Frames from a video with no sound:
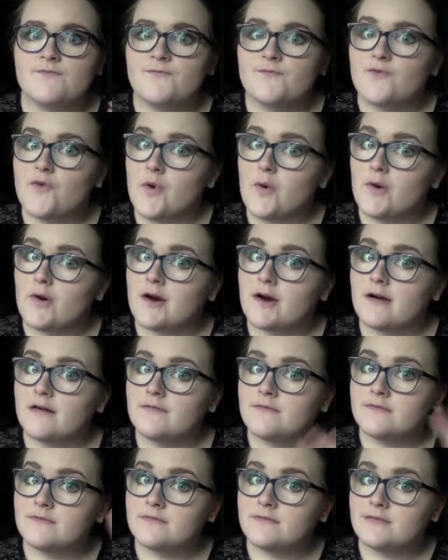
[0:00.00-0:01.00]
4
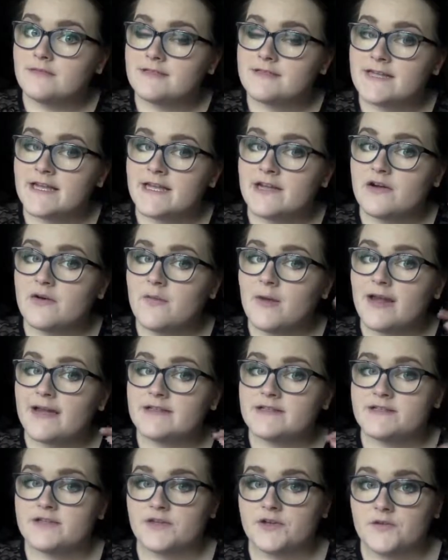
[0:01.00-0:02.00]
take away
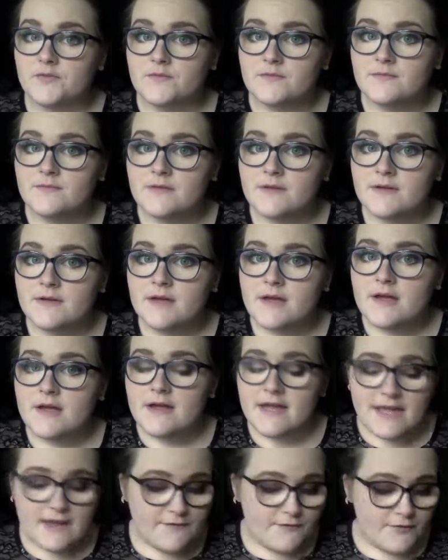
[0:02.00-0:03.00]
2.
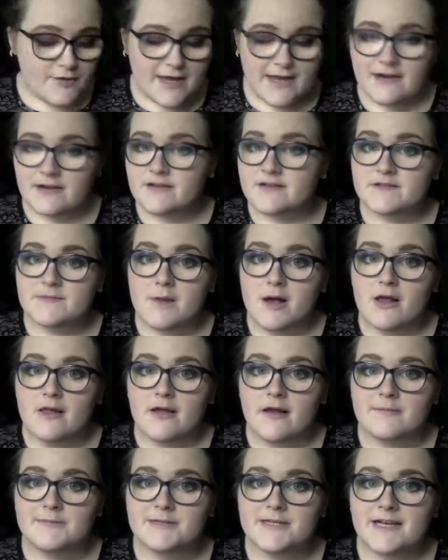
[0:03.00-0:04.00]
If we had our small
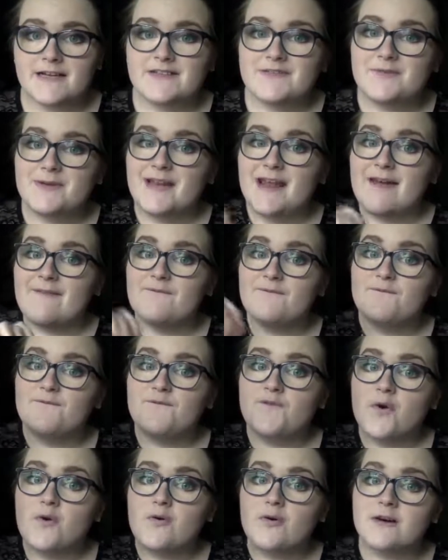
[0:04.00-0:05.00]
objects, we'd have
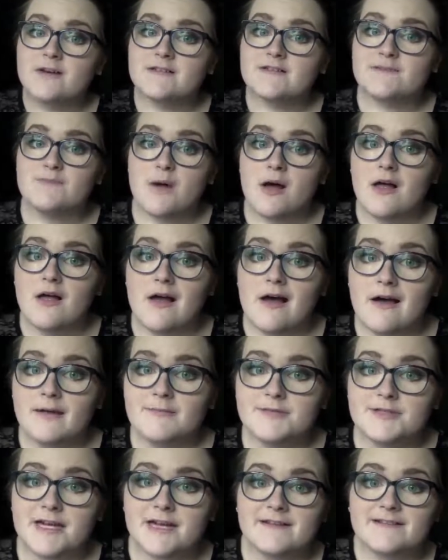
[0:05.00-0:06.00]
4 small
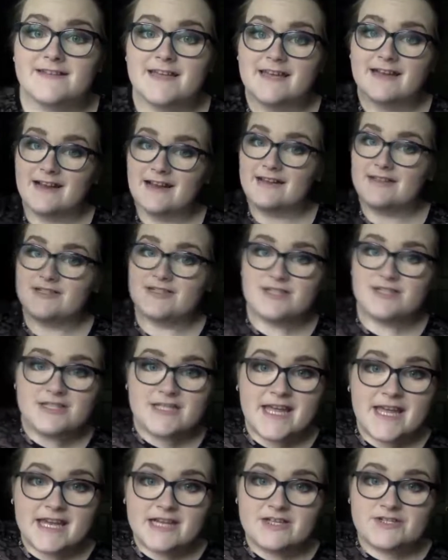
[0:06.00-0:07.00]
objects, and I
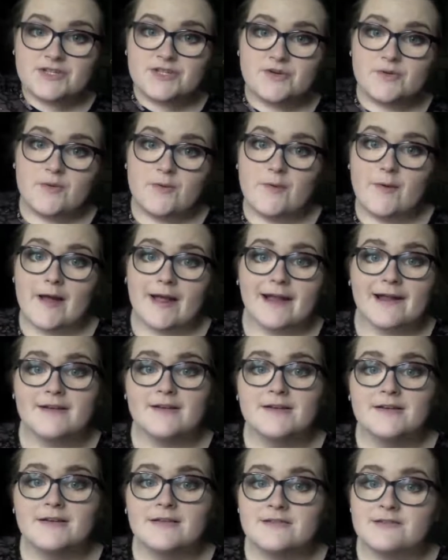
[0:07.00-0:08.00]
take 2 away
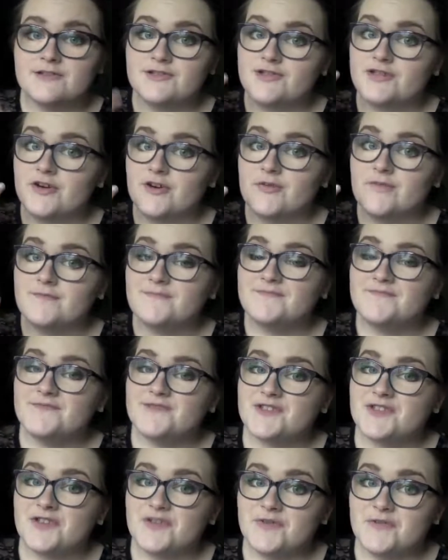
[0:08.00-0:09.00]
to show
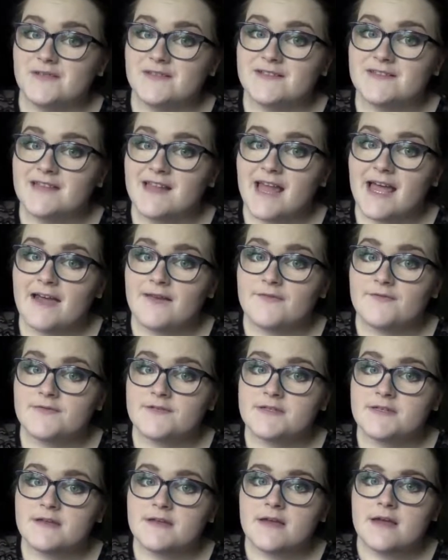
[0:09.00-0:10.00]
2 is left.
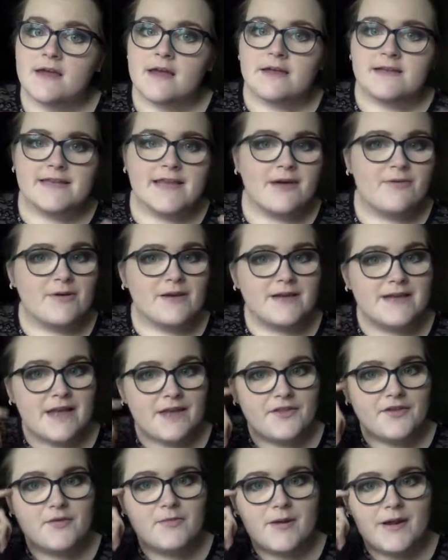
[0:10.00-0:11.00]
Now
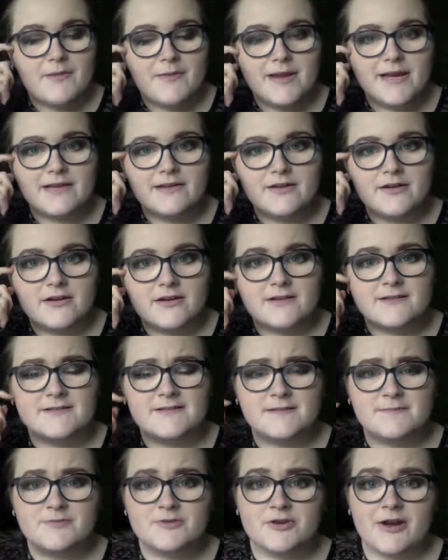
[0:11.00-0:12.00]
another way we can look at
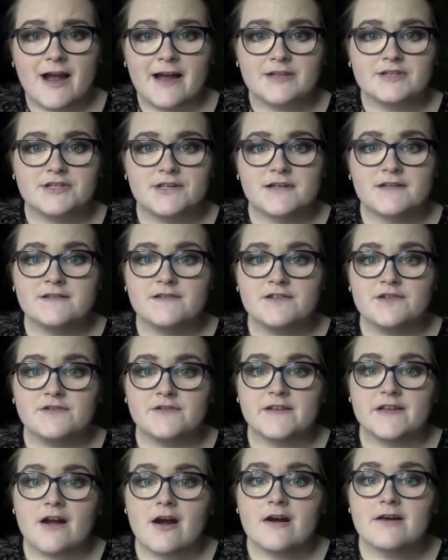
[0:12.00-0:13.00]
subtraction is
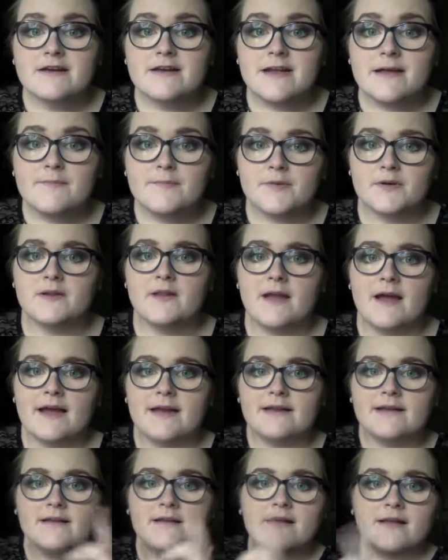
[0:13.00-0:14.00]
using our number line,
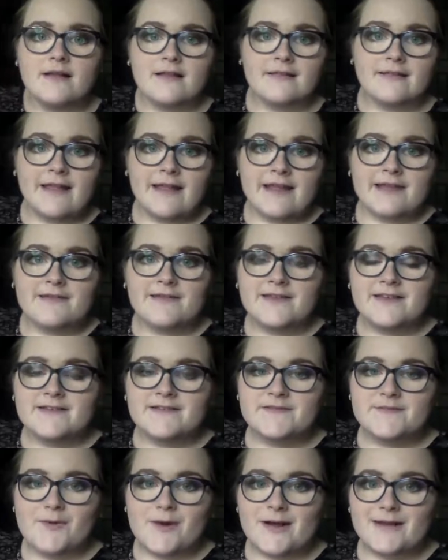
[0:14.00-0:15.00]
like this
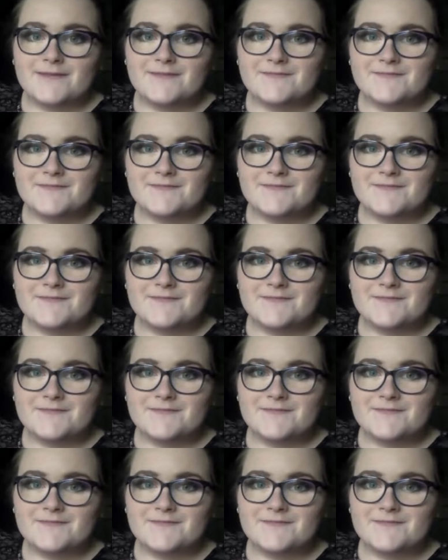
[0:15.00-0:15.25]
one.